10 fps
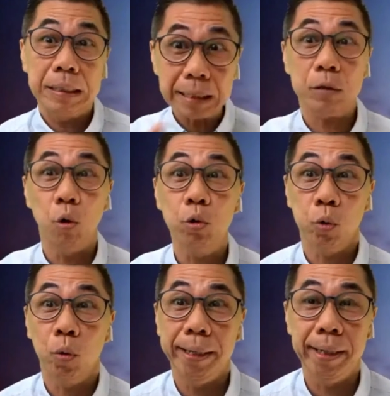That's
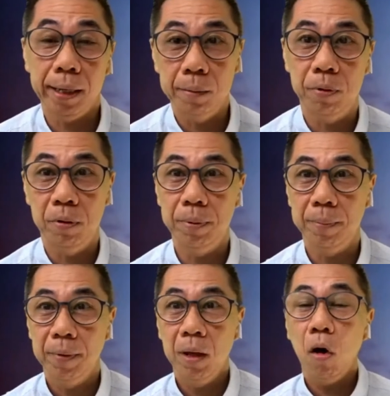also another
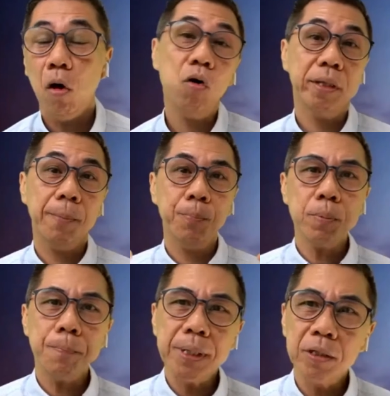problem. Or they
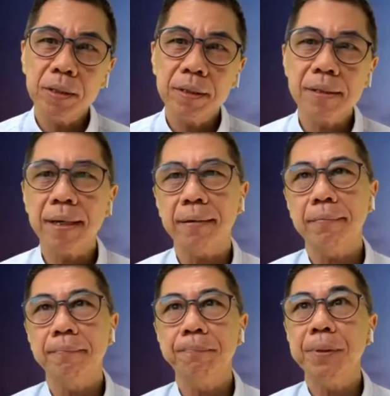put pictures that
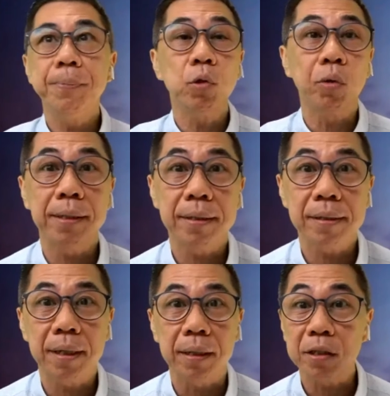people don't
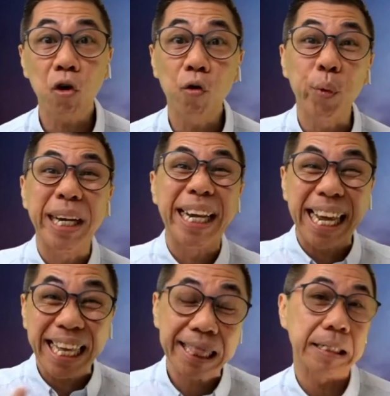understand. It's not
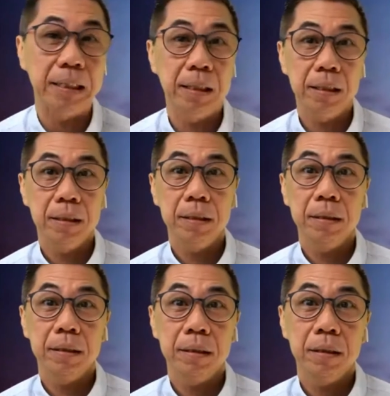related,
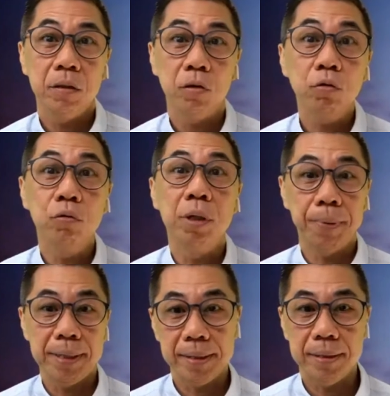you know, to the
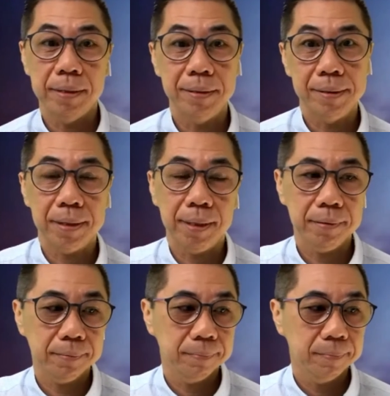presentation slides.
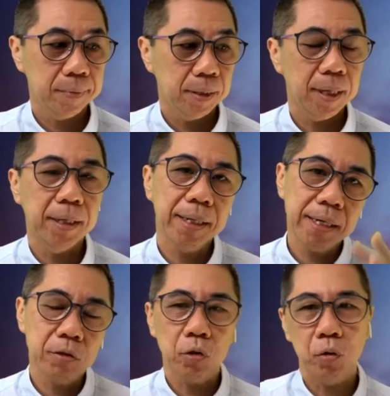And
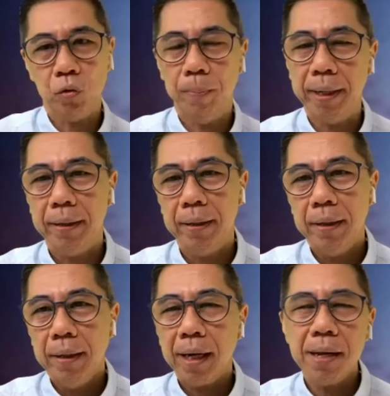that is also bad.
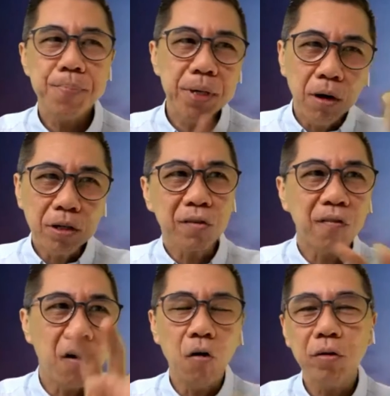And because
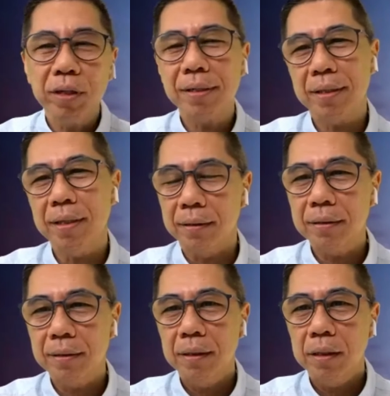of all these
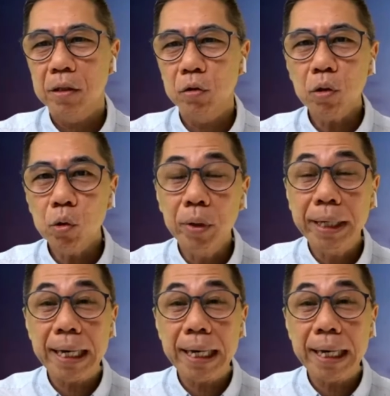things, you know, you